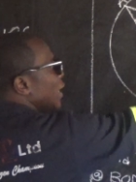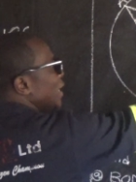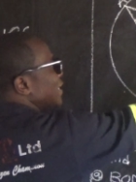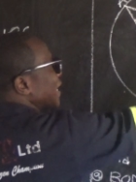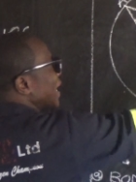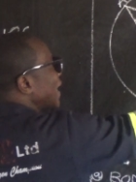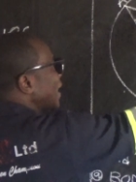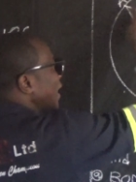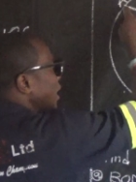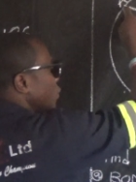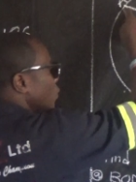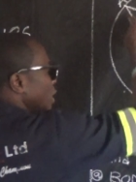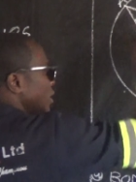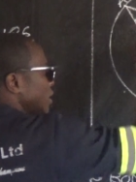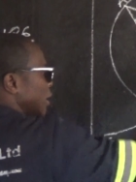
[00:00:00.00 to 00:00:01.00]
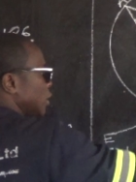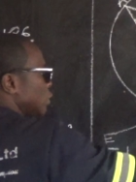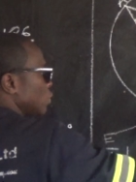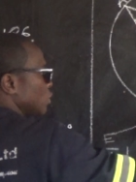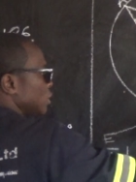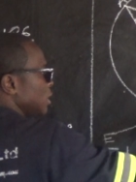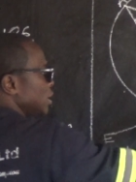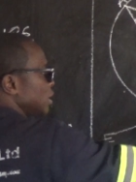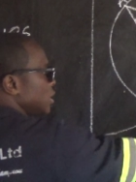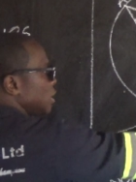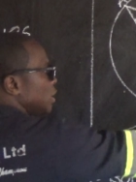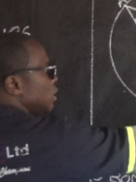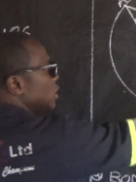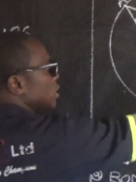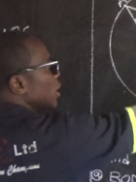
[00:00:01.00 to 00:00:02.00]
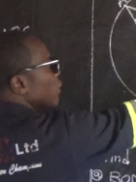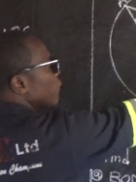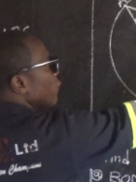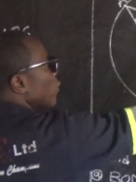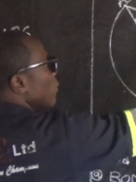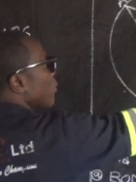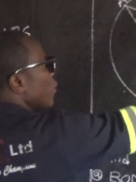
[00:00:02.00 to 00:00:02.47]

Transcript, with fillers: a cyclic quadrilateral. Since these four